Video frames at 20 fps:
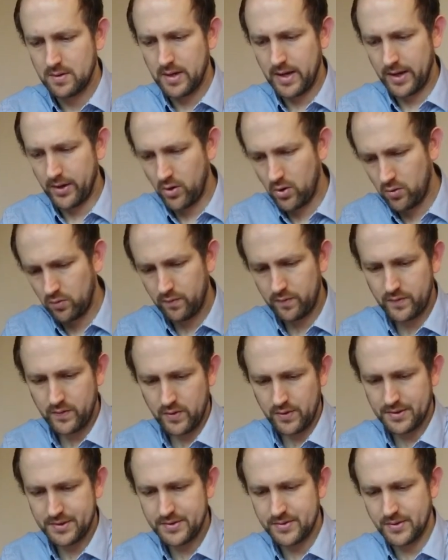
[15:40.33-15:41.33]
and hold
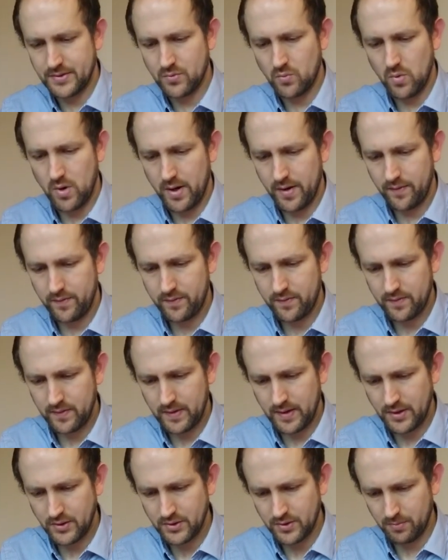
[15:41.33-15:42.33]
fast to his wife,
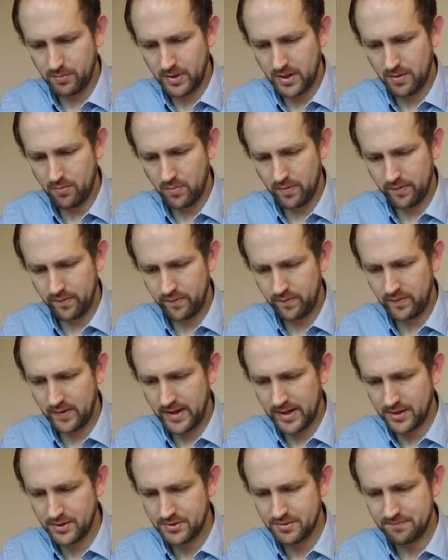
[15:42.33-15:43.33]
and they shall become one
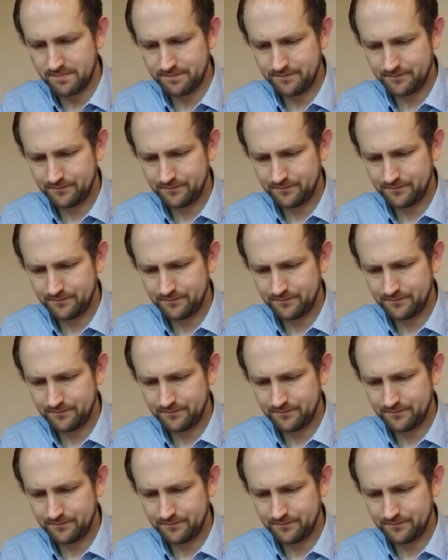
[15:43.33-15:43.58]
flesh.